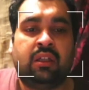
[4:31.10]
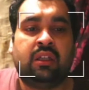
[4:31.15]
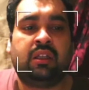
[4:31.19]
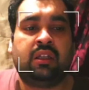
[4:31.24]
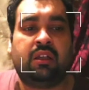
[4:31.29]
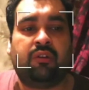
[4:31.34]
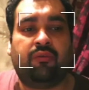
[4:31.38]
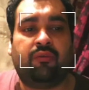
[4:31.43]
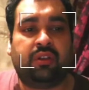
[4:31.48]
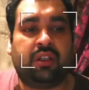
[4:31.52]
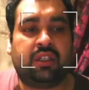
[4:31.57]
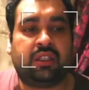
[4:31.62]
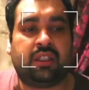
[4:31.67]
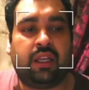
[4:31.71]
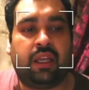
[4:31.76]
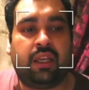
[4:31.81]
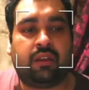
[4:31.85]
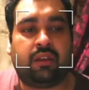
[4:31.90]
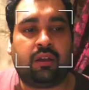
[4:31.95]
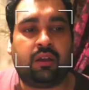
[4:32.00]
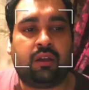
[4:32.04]
this
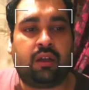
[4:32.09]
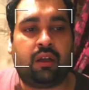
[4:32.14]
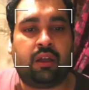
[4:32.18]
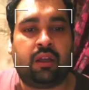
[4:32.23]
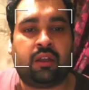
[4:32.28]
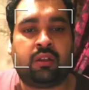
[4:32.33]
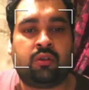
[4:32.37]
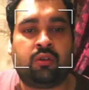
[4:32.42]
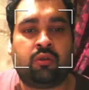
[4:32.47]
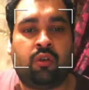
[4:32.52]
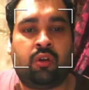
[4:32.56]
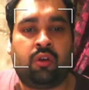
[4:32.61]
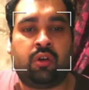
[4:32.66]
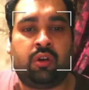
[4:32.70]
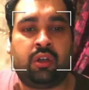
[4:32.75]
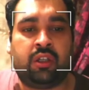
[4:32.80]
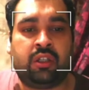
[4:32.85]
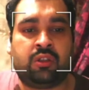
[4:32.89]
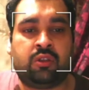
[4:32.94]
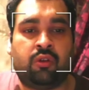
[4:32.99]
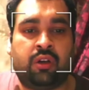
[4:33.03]

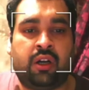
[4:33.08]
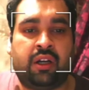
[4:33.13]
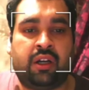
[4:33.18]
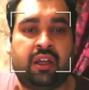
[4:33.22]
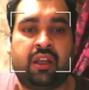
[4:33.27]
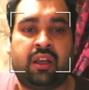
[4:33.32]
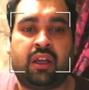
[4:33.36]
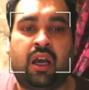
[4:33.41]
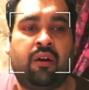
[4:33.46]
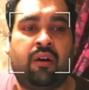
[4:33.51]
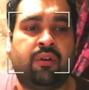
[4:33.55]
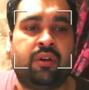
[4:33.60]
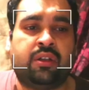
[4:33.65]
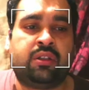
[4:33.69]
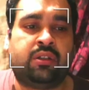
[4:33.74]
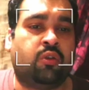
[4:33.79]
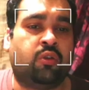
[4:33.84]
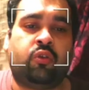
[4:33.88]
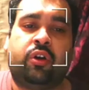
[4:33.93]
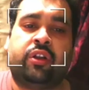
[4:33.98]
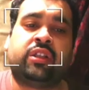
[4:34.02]
it's gonna take hours.
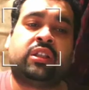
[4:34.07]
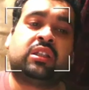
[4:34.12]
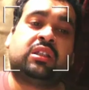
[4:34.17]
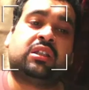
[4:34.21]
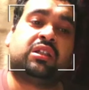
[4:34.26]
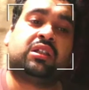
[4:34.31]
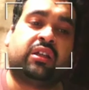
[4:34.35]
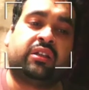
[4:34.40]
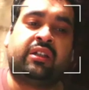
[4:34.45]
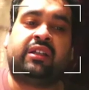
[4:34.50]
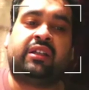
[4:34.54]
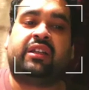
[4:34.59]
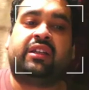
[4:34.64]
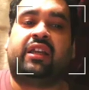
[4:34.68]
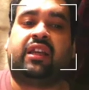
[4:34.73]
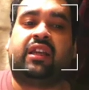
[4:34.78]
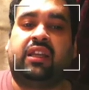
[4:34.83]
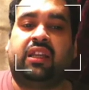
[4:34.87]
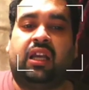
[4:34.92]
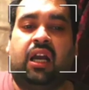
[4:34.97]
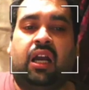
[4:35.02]
No, it doesn't take
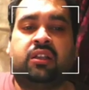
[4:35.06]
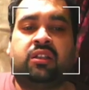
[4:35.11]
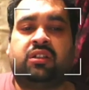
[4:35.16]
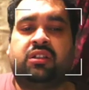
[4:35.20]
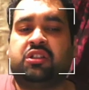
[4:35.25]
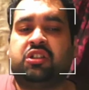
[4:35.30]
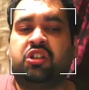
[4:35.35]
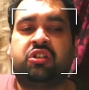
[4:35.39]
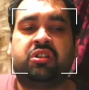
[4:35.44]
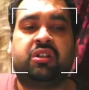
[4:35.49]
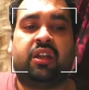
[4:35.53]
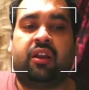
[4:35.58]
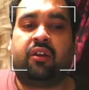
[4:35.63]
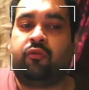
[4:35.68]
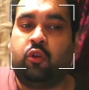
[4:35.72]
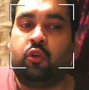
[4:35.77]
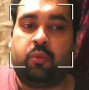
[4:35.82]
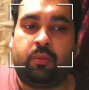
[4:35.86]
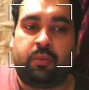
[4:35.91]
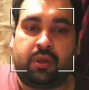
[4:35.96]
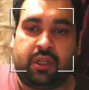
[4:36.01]
any hours, it just takes few
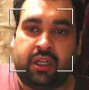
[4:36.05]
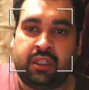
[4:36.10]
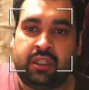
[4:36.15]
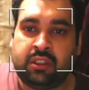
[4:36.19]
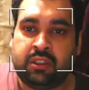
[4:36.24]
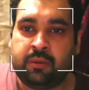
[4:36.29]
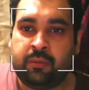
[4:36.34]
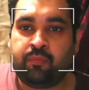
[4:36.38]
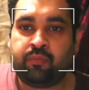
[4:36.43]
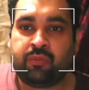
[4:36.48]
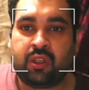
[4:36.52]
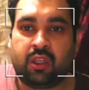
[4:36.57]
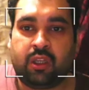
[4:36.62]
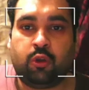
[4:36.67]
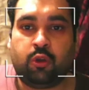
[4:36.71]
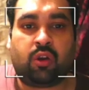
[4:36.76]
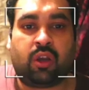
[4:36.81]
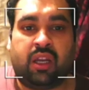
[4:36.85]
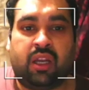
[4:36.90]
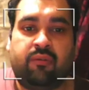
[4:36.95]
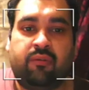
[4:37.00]
minutes. You
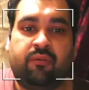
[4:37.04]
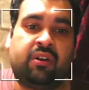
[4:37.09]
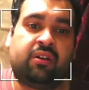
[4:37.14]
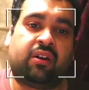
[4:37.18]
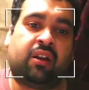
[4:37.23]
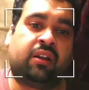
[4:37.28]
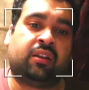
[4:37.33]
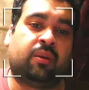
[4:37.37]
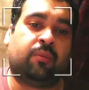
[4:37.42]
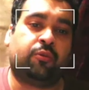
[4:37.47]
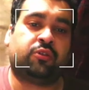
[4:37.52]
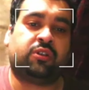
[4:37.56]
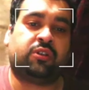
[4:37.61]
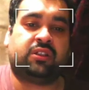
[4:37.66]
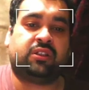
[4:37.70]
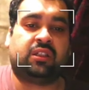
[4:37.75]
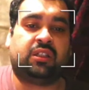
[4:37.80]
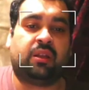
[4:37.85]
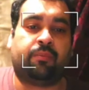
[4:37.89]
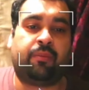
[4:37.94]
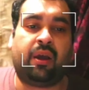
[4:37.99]
can even run the process in
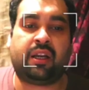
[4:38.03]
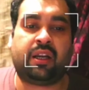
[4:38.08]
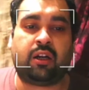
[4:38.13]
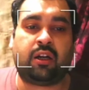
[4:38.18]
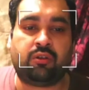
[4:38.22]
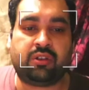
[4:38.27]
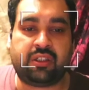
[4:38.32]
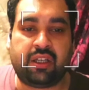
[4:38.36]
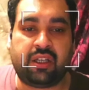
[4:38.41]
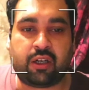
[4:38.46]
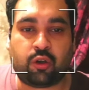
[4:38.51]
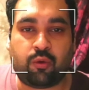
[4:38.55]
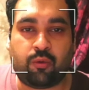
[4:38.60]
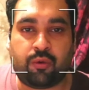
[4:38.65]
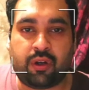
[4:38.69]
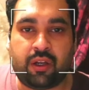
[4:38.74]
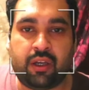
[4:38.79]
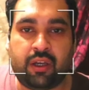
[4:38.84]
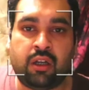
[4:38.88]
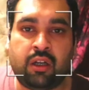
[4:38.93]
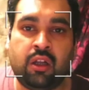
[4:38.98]
the background, select over
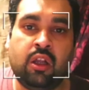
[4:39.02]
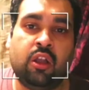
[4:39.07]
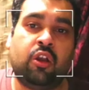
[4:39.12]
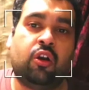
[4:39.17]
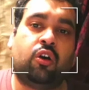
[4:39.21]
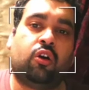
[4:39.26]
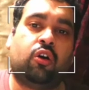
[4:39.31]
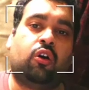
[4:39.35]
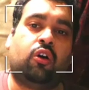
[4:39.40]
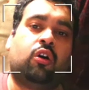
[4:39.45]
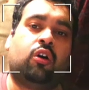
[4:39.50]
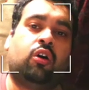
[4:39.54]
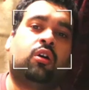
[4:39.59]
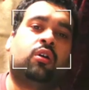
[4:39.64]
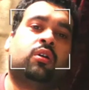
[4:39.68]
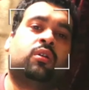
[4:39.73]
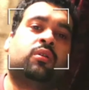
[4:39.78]
here, or